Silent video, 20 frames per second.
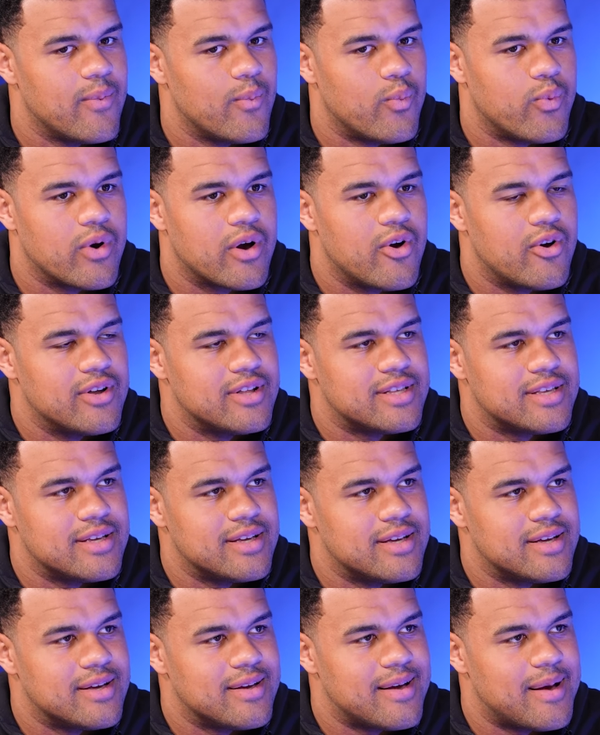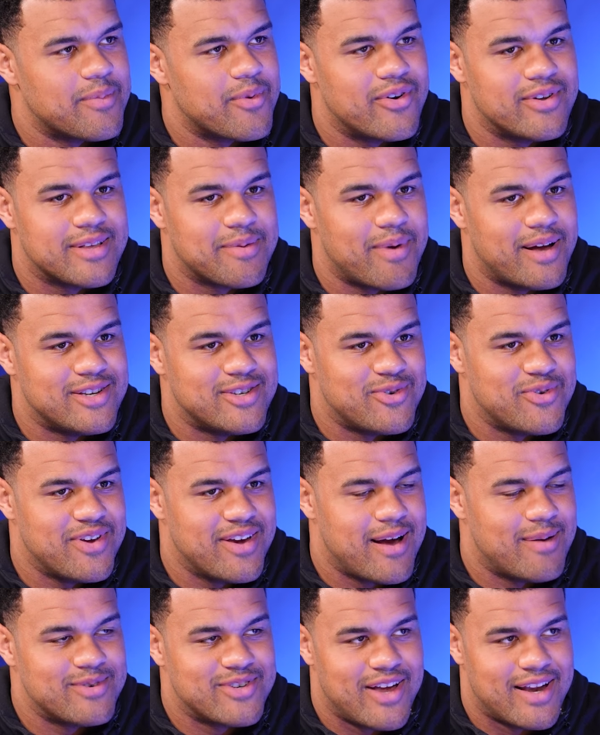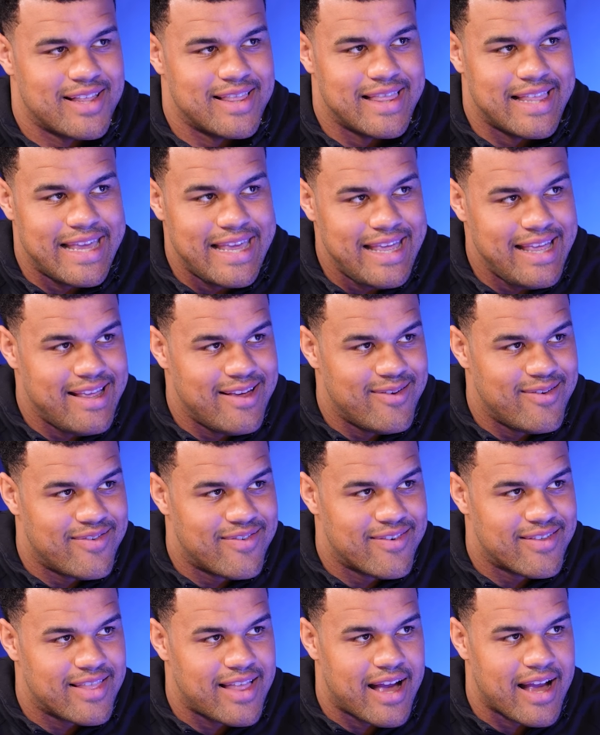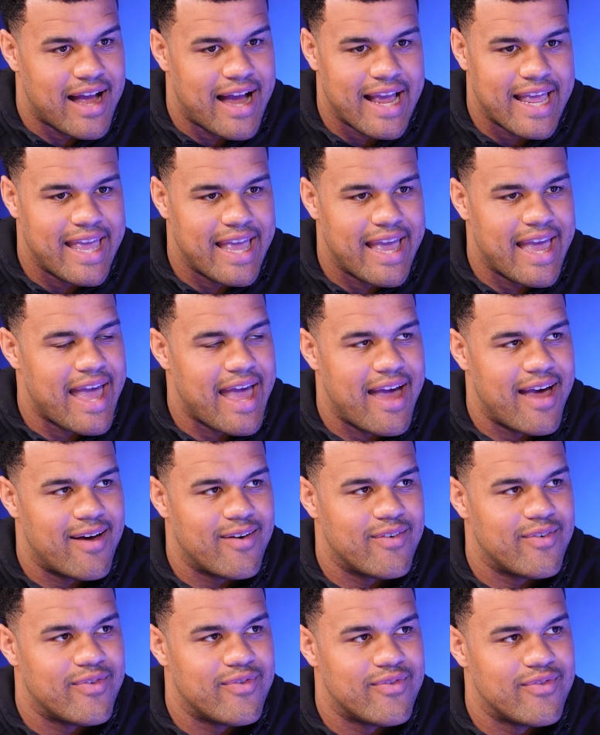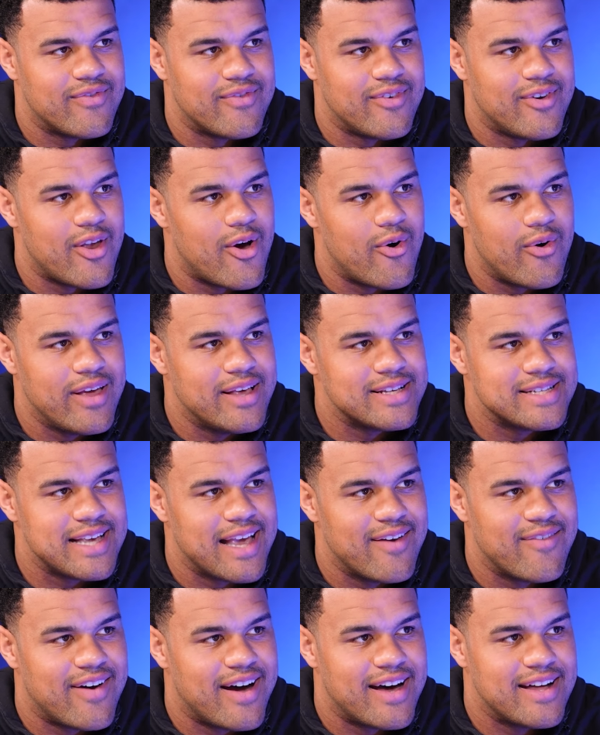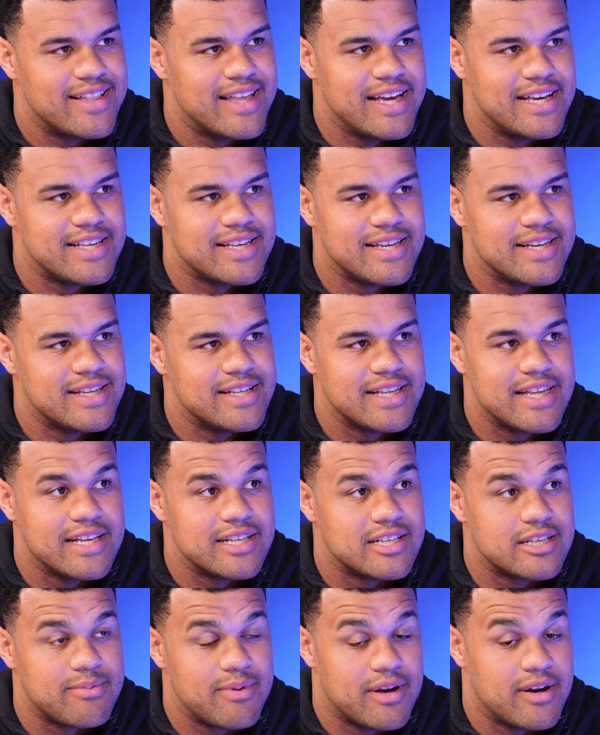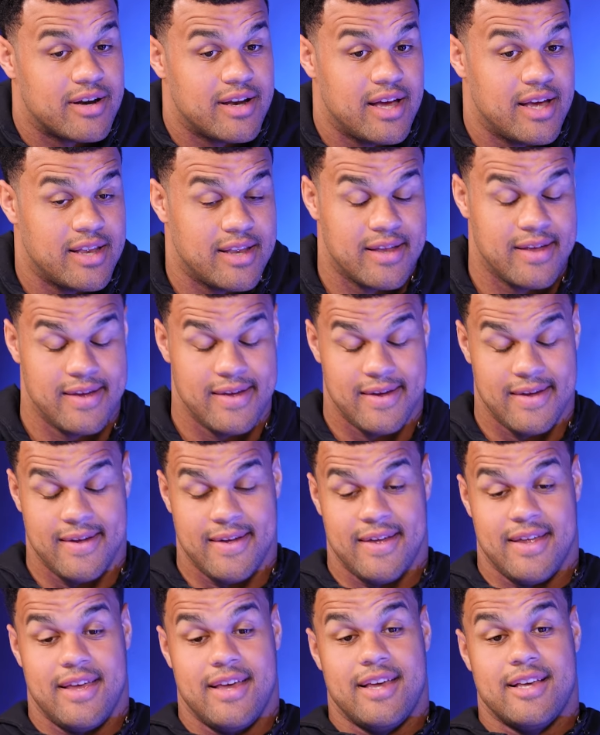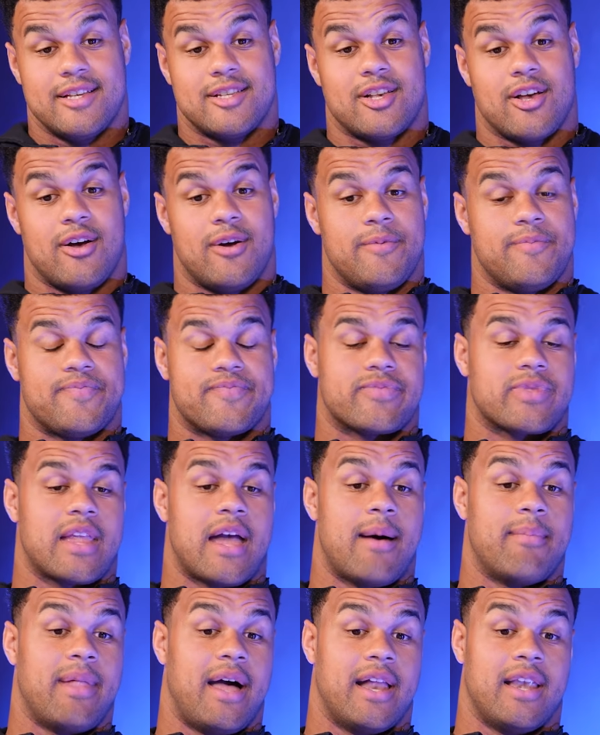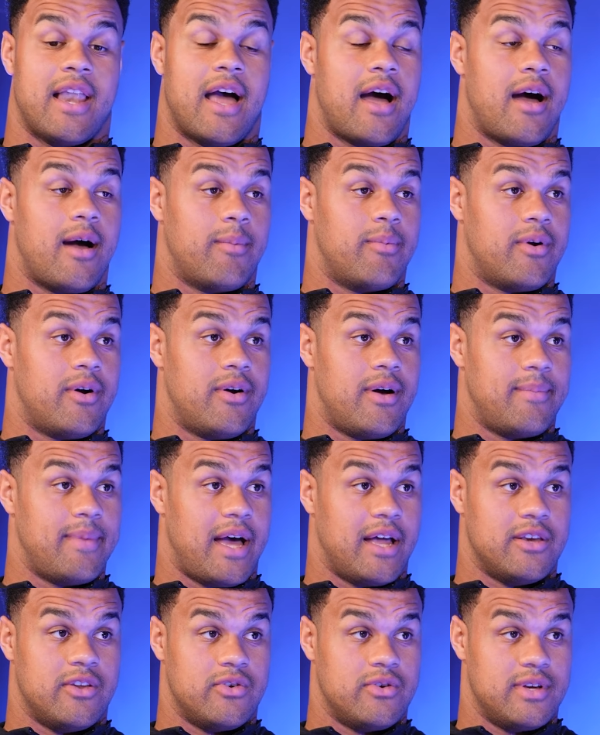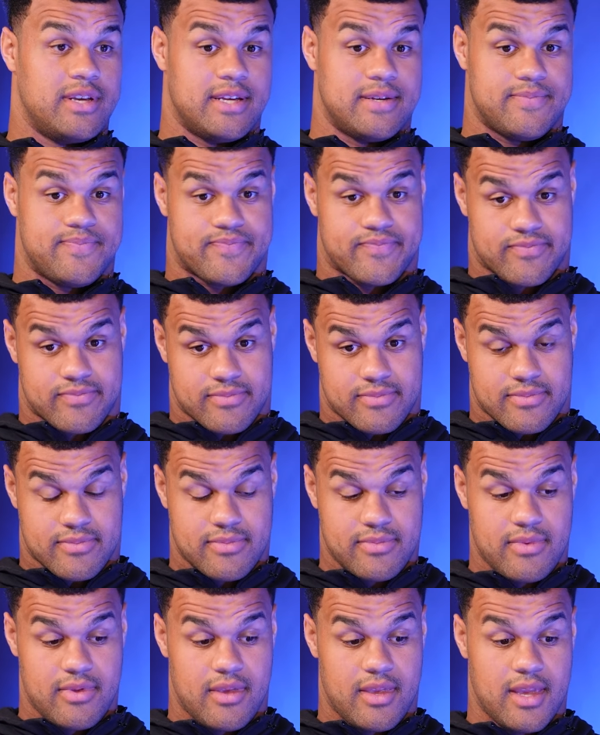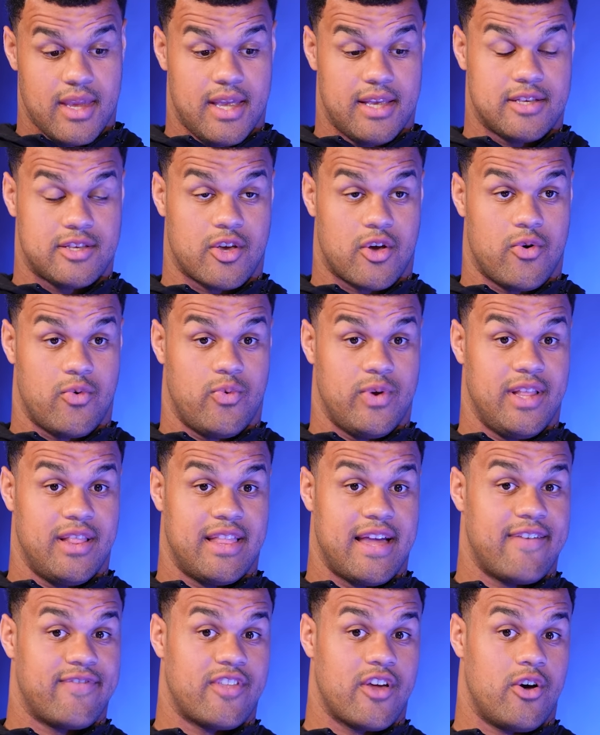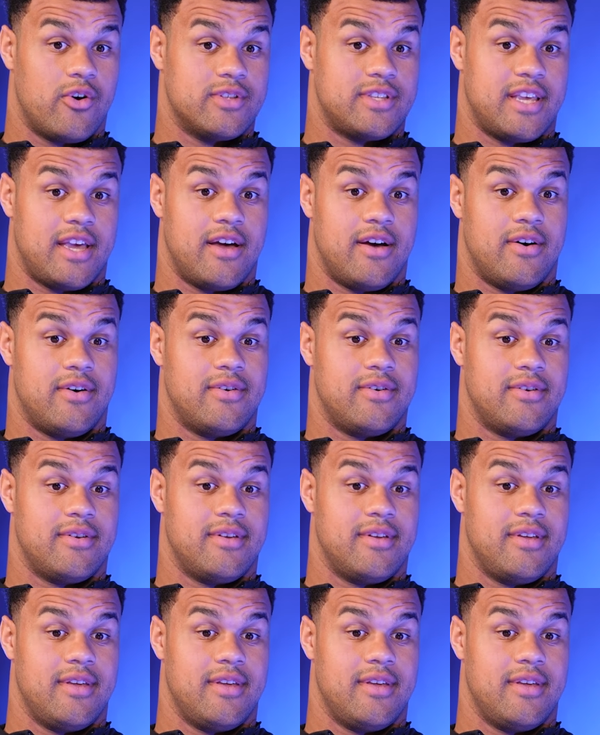I'm going to my junior year. I'm trying to leave. Like, I can't have no NCAA violation, get suspended or nothing. So I'm like, nah, bro, I'm not doing it. So we left the hotel.